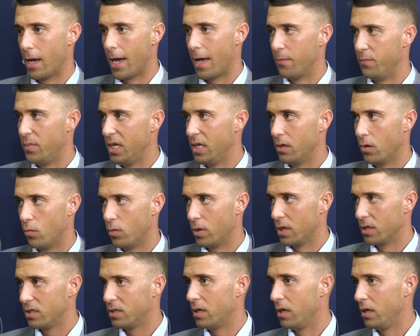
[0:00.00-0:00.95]
I mean it when
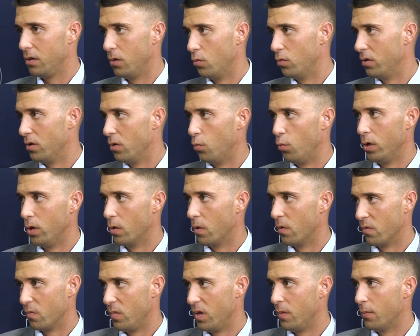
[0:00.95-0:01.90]
I say the we
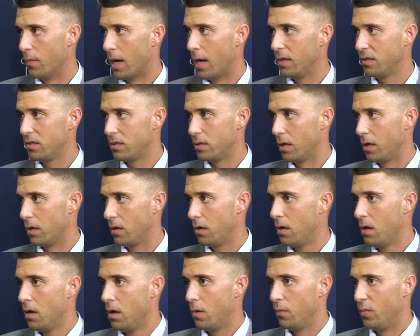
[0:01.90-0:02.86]
over me mindset,
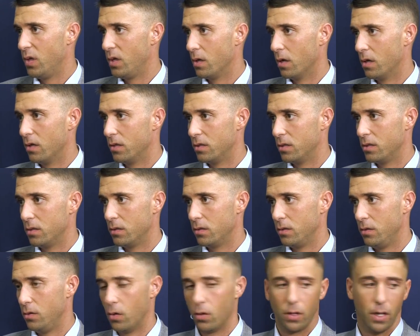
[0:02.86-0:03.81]
because,
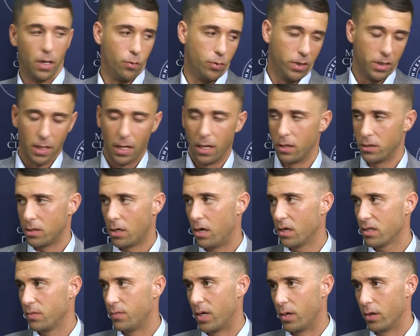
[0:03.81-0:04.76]
you know, like we kind of
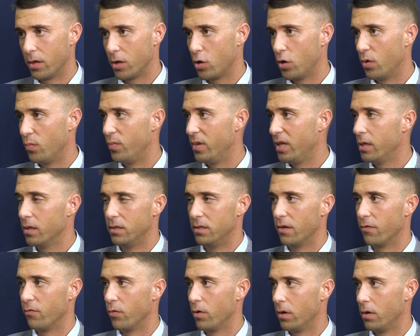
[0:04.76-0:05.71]
talked about, it could be a
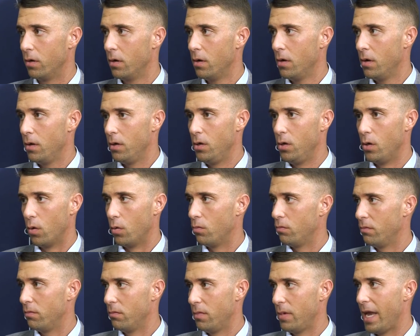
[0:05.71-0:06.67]
different, you know,
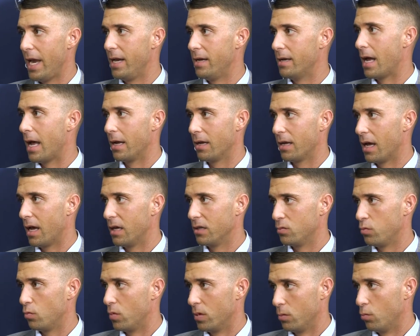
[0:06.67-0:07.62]
8-9
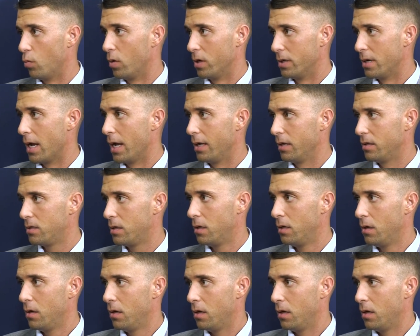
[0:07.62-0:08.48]
guys one night.